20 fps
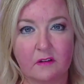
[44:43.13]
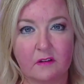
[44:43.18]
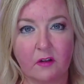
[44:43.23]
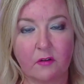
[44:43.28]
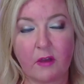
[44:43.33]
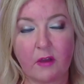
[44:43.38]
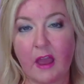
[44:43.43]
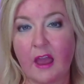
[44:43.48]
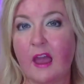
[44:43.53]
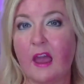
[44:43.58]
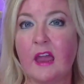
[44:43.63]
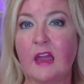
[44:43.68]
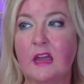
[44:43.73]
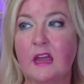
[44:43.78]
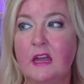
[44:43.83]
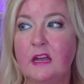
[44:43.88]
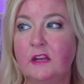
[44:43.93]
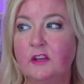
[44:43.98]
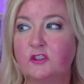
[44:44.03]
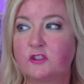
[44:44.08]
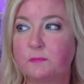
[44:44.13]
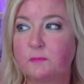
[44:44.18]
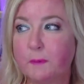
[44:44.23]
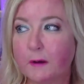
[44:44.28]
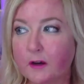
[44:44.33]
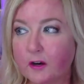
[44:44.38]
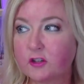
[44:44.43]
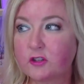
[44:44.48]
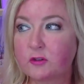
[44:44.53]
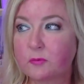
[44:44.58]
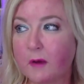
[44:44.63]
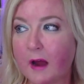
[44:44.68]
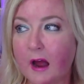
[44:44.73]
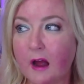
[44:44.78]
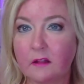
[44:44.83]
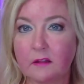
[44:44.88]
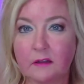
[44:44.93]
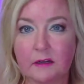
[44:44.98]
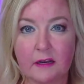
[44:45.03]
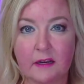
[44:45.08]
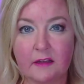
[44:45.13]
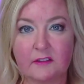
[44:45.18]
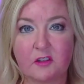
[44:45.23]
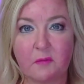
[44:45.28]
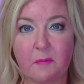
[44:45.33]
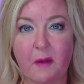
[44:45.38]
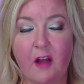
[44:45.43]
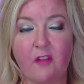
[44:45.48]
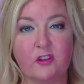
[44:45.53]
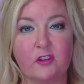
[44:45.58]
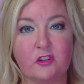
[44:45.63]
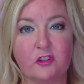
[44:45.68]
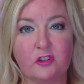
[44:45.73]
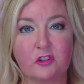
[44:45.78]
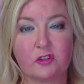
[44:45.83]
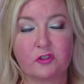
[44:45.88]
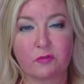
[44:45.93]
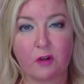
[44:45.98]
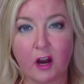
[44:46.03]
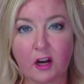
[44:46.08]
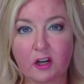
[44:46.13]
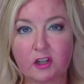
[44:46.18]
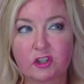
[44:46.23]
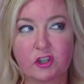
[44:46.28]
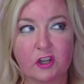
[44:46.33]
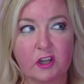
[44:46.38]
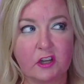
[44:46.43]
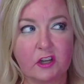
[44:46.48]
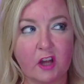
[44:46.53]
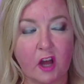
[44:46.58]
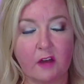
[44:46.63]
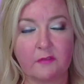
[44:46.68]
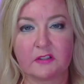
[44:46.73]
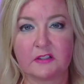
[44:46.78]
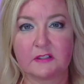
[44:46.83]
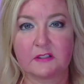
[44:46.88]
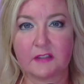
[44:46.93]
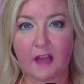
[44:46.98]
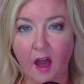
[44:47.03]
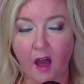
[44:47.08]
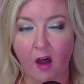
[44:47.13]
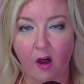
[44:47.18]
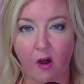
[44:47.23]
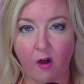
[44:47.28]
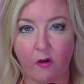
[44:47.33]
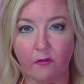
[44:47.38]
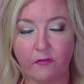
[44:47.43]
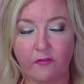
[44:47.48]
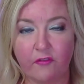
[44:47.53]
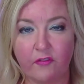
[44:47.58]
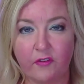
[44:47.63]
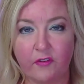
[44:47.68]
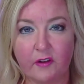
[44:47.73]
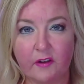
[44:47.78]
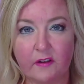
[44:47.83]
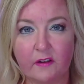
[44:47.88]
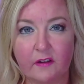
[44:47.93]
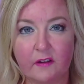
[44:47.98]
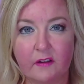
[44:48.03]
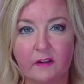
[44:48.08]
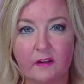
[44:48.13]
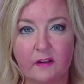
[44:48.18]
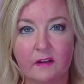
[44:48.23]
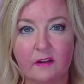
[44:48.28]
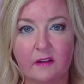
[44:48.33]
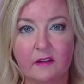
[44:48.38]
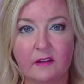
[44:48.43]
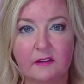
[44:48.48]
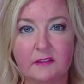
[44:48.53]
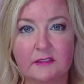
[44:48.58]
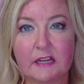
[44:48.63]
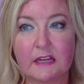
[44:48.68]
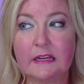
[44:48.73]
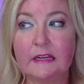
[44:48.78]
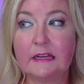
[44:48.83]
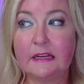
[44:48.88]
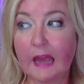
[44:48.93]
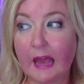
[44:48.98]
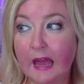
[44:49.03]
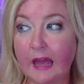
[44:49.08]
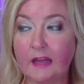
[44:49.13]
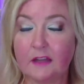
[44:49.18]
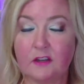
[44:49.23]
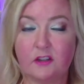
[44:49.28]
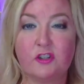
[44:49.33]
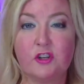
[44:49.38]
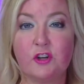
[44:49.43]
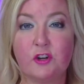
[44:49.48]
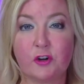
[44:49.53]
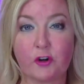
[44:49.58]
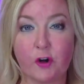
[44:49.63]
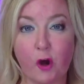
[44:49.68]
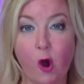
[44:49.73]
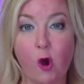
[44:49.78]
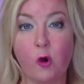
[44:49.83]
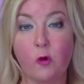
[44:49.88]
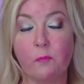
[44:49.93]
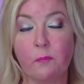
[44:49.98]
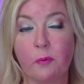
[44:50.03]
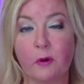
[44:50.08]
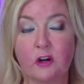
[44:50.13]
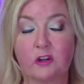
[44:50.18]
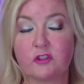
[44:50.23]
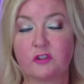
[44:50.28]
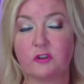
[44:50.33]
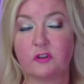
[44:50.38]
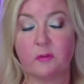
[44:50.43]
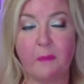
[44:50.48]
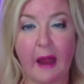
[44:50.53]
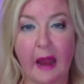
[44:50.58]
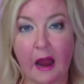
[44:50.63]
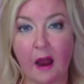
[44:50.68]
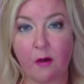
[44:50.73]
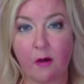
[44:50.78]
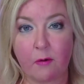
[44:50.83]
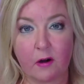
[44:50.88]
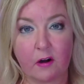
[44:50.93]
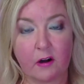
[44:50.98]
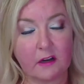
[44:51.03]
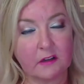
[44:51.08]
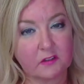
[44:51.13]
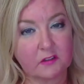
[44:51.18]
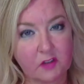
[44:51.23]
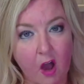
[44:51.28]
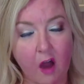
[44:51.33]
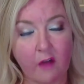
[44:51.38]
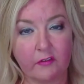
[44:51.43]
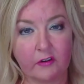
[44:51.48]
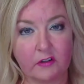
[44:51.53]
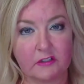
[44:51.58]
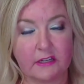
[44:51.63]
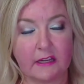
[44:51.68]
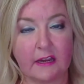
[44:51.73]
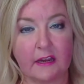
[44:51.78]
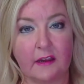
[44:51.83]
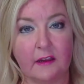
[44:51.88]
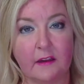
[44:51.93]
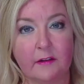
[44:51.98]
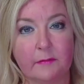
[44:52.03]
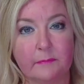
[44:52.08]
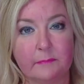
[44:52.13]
Okay? Spirituality is about the destruction of self to get to your own personal power and sovereignty.